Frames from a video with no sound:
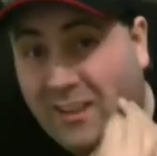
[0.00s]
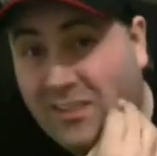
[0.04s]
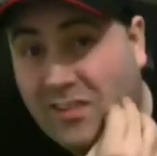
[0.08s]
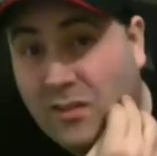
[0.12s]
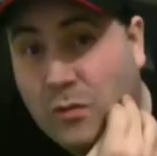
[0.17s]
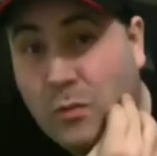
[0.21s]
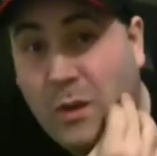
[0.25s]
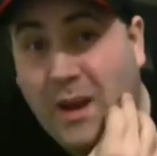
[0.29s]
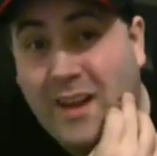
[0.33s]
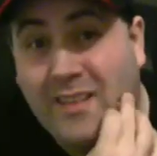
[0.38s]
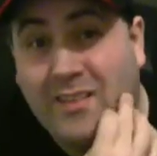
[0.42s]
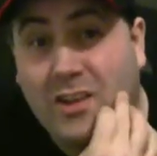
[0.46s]

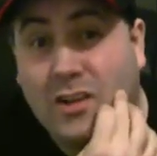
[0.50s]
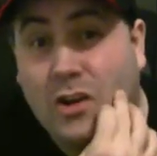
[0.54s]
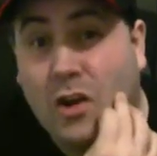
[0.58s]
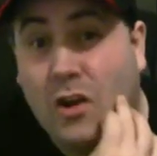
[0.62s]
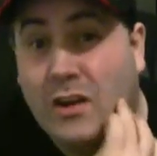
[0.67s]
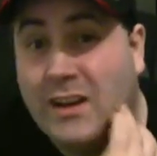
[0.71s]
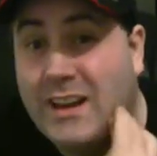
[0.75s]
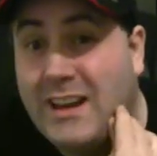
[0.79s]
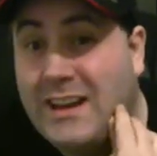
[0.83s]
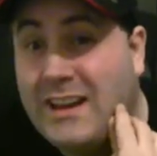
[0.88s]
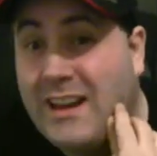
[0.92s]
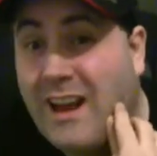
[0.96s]
swear to
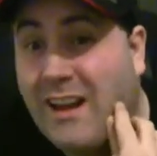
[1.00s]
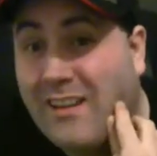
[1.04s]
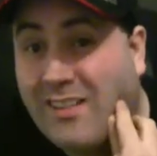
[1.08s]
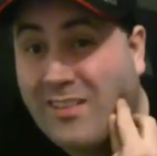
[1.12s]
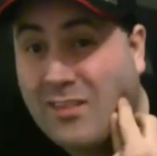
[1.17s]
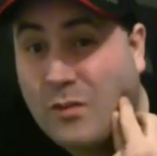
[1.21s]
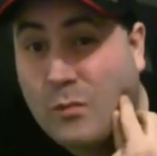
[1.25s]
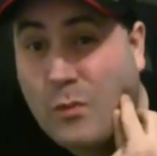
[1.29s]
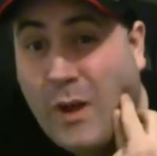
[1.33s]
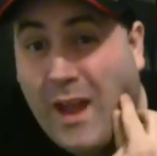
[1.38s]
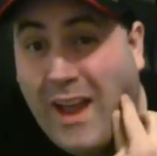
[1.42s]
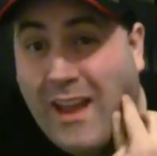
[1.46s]
God, I
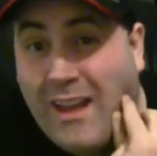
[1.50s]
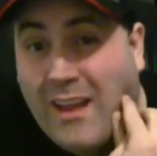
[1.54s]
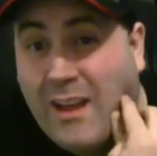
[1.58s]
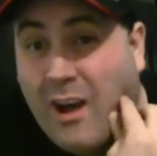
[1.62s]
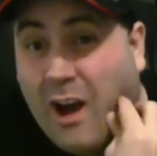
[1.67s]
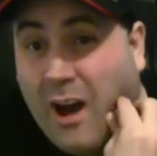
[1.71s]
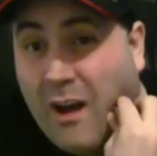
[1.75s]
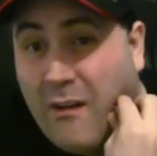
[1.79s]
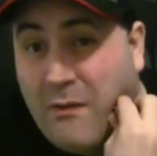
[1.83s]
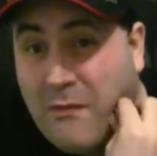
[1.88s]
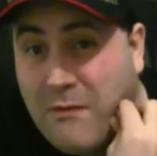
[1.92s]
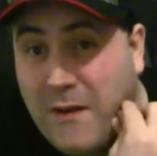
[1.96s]

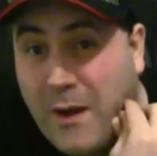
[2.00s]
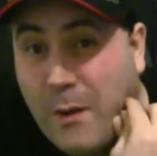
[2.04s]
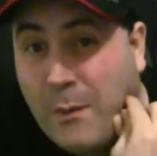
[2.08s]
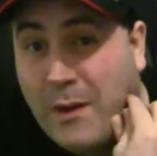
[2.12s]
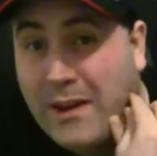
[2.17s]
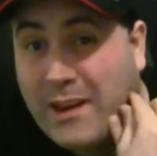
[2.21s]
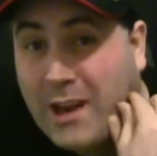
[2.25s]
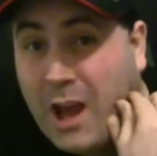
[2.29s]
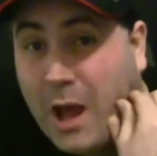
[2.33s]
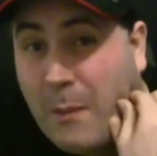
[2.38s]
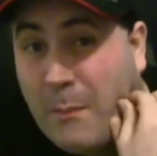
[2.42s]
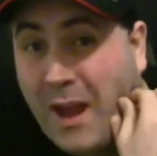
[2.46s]
felt
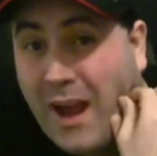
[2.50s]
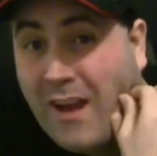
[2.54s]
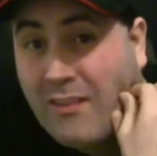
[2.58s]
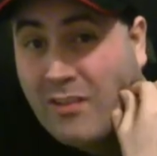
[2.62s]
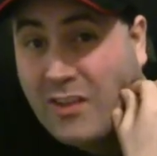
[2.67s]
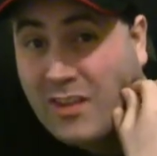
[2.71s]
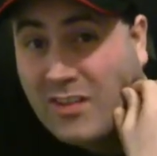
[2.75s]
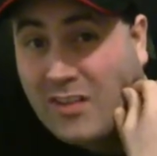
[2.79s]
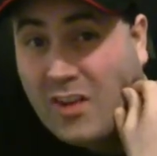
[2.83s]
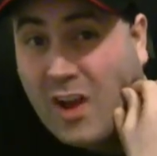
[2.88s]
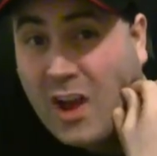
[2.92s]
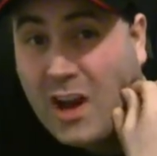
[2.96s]
it come out of
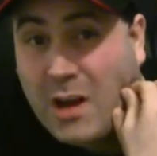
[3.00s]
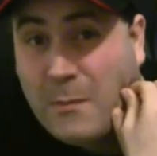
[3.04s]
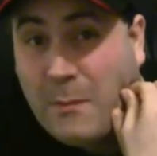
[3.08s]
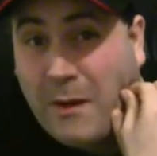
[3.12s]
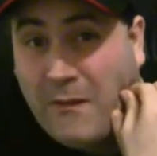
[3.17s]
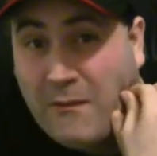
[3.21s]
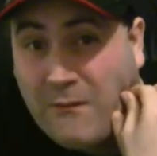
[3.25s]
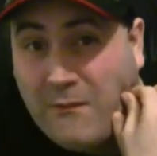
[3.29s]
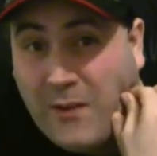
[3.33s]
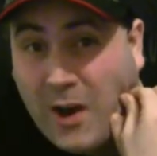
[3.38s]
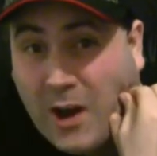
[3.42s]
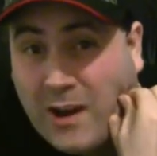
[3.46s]
the side of my
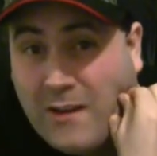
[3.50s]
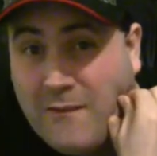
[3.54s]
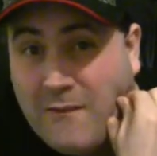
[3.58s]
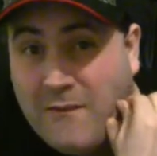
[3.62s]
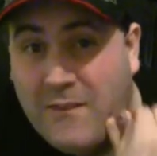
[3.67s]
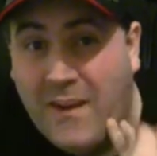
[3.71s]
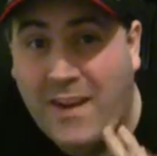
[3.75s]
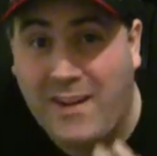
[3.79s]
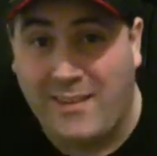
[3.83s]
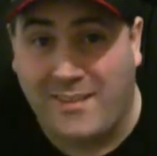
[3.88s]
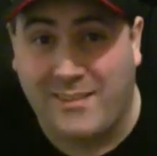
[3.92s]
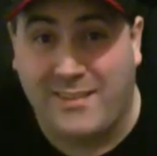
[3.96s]
fucking
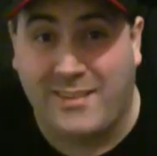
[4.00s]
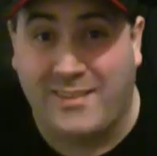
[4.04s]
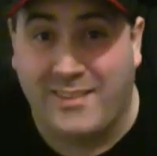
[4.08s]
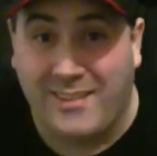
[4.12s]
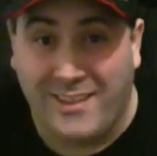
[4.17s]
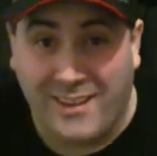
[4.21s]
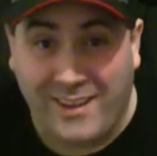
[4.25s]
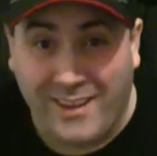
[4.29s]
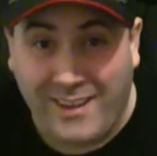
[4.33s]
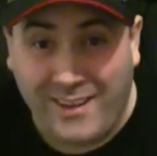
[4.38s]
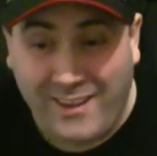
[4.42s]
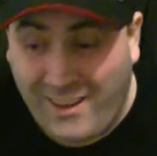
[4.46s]
face.
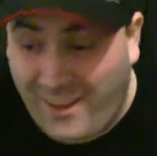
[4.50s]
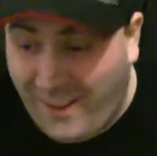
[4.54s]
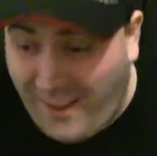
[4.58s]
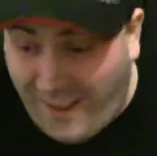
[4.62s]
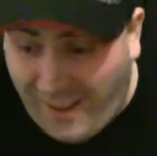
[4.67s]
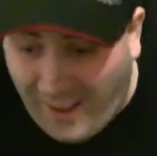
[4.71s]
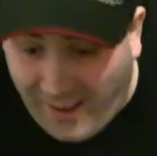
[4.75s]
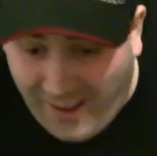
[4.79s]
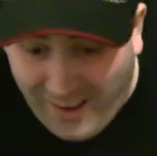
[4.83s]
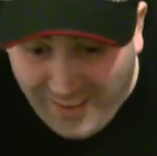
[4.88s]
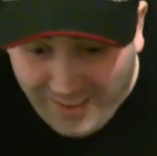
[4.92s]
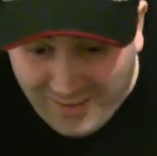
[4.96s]

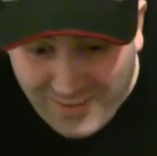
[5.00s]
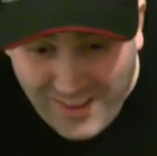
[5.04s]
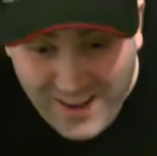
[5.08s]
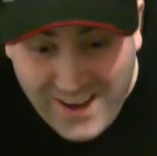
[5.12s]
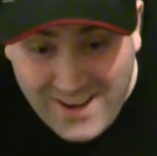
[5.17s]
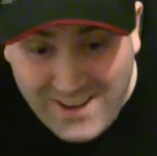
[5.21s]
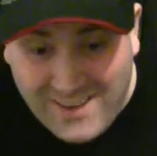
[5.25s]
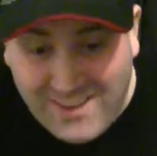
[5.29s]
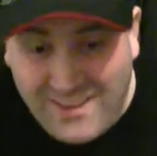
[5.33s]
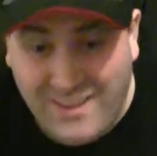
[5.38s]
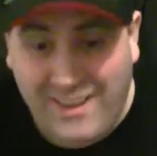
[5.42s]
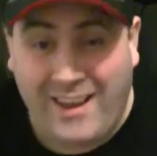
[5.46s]

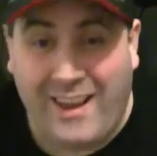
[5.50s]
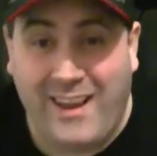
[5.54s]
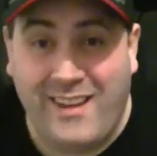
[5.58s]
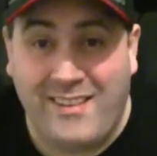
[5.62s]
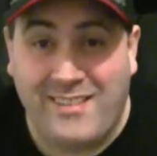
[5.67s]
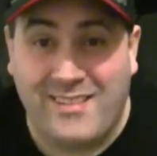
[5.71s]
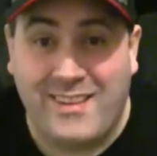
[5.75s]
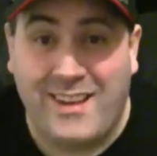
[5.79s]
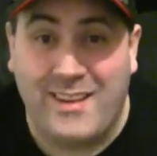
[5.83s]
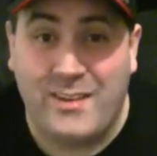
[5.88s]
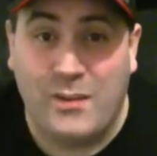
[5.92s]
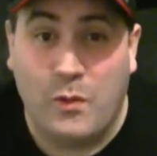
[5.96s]
Then he
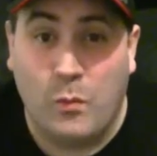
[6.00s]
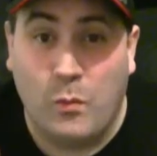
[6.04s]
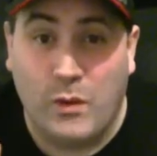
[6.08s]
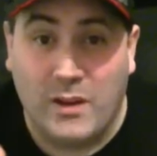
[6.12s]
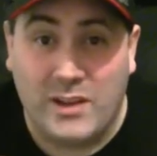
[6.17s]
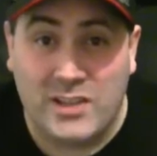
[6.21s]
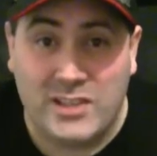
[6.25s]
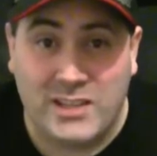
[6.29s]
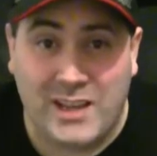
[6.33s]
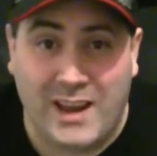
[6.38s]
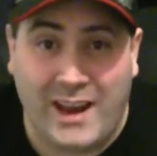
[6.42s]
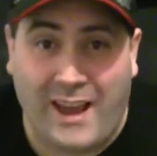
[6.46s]
said, we're
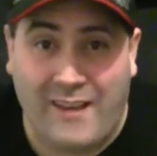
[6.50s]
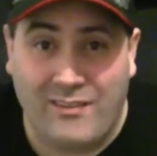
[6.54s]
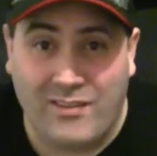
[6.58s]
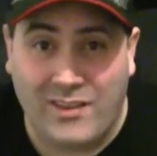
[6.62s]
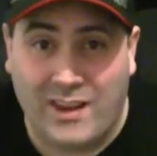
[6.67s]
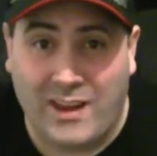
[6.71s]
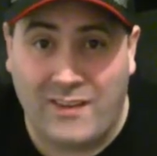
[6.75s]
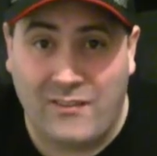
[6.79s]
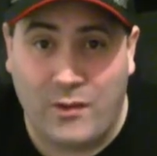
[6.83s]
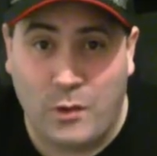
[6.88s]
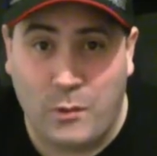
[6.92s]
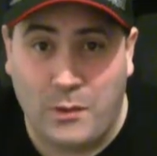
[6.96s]
just going to have to
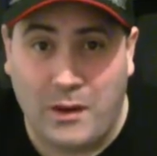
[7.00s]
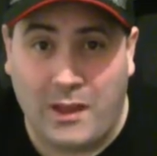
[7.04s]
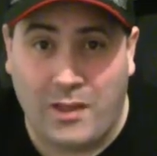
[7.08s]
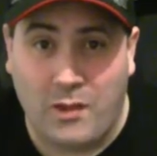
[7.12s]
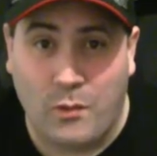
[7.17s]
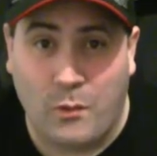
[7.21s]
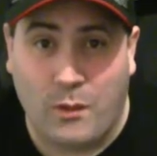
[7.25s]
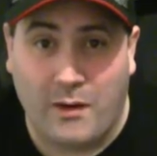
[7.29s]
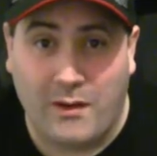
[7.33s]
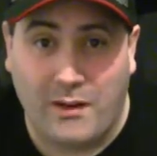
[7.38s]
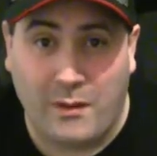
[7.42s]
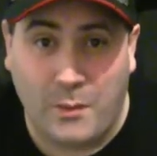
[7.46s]
give you another
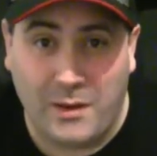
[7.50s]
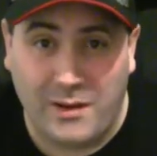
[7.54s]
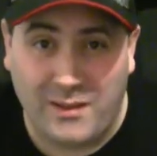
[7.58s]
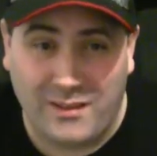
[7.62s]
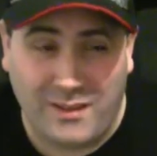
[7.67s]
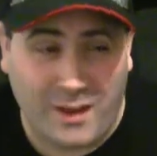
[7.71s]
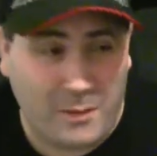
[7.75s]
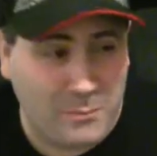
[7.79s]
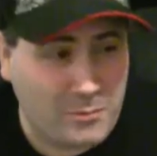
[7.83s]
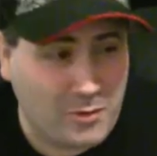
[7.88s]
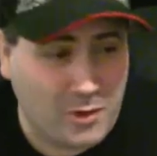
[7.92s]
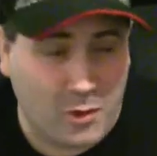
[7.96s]
one. I went,
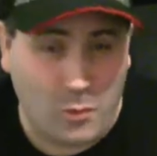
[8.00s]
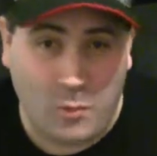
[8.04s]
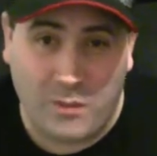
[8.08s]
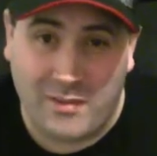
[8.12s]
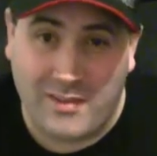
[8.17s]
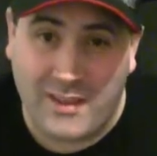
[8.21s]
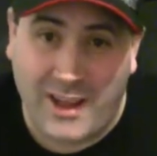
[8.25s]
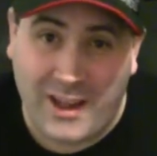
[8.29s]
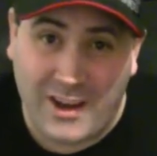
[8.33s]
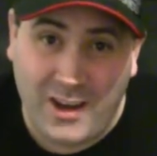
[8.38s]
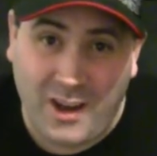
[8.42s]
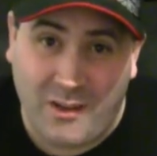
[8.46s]
I'm sorry,
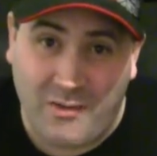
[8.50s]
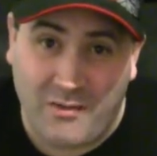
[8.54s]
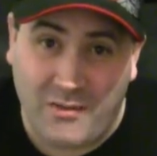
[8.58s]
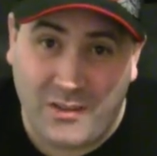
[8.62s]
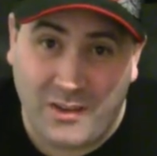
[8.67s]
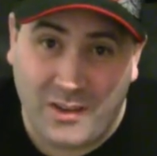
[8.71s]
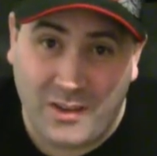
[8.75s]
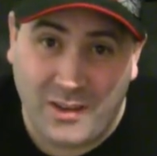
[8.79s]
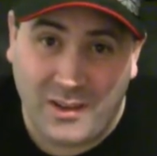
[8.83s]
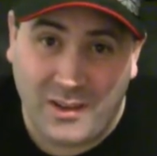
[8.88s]
wasn't that enough?